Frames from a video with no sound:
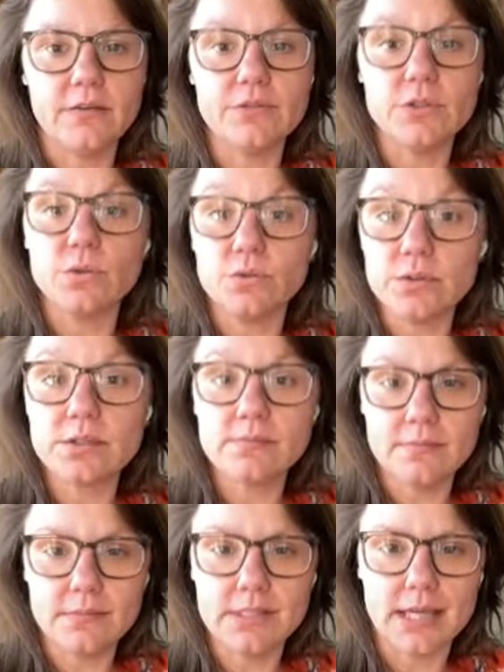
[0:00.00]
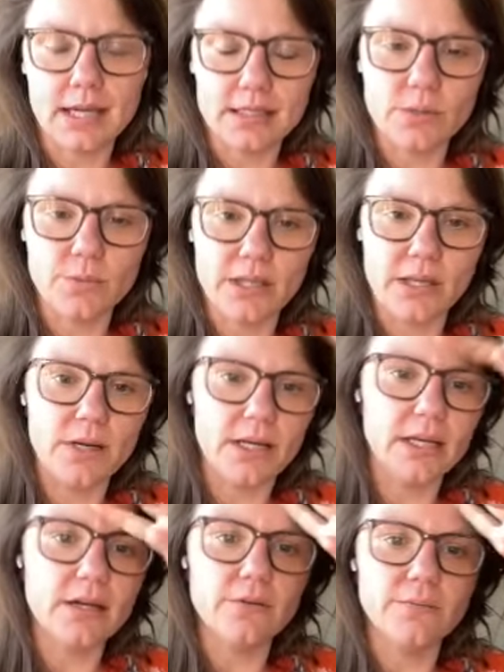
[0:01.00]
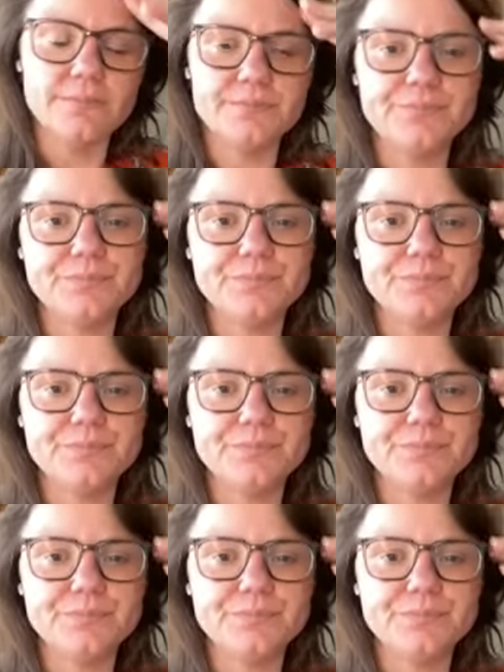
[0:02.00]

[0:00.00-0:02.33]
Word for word: of tools to get to where they want to go.